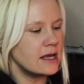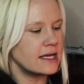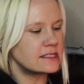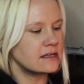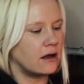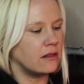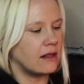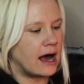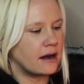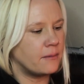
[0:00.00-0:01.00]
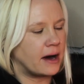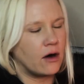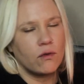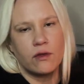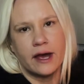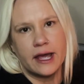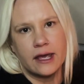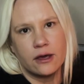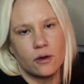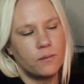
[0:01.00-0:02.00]
It's a lot about
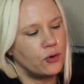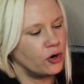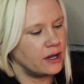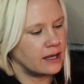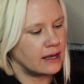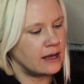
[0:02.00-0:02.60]
like putting